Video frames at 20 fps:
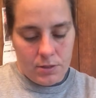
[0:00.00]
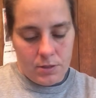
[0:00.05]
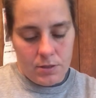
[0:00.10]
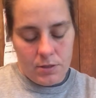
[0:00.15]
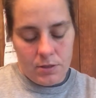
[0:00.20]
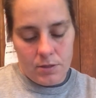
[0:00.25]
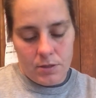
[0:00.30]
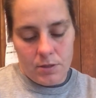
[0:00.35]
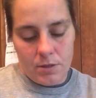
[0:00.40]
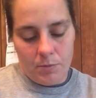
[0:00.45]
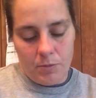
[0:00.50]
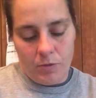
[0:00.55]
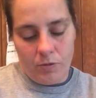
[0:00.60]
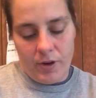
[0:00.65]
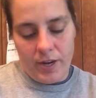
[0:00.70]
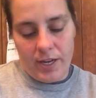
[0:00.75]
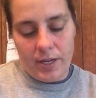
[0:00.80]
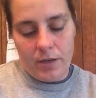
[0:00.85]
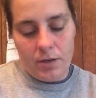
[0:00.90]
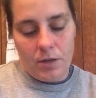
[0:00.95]
Some
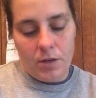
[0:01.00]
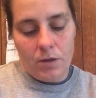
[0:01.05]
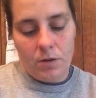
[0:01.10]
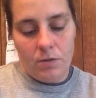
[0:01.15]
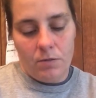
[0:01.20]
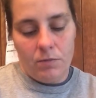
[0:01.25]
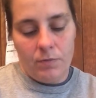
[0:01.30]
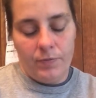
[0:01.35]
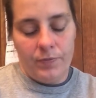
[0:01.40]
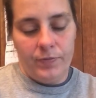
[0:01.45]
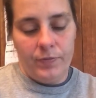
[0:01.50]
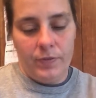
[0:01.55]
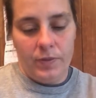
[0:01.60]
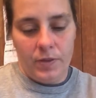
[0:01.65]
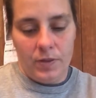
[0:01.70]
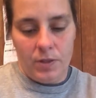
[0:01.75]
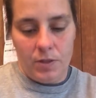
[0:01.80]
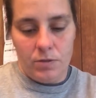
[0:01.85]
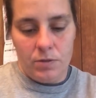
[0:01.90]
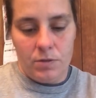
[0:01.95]
oregano.
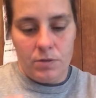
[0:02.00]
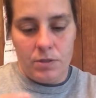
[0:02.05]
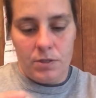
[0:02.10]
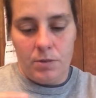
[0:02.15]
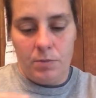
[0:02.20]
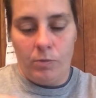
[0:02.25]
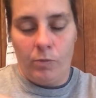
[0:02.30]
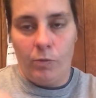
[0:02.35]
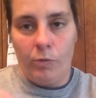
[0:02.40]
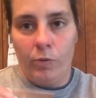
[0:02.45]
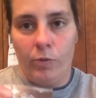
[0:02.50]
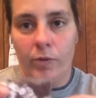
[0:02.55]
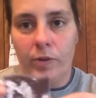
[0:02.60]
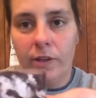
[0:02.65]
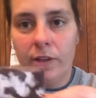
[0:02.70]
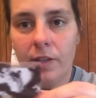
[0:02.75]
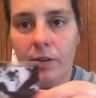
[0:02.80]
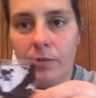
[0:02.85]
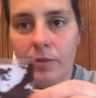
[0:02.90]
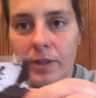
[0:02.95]
Those are some
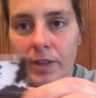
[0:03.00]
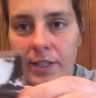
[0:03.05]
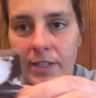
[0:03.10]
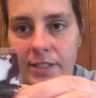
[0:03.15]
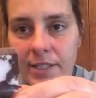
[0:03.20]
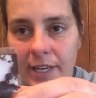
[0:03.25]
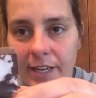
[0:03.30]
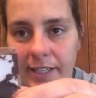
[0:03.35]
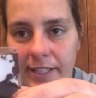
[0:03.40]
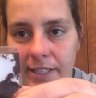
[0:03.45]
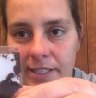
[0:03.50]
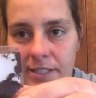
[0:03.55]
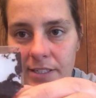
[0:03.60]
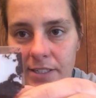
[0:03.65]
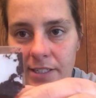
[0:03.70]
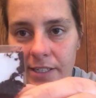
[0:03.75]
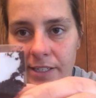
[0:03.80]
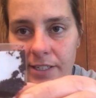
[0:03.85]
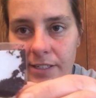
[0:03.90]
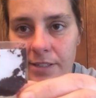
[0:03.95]
really, really tiny
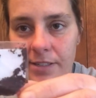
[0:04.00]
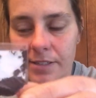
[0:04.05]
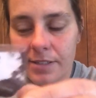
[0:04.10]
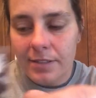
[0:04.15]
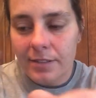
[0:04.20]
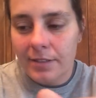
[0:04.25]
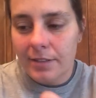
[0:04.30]
seeds.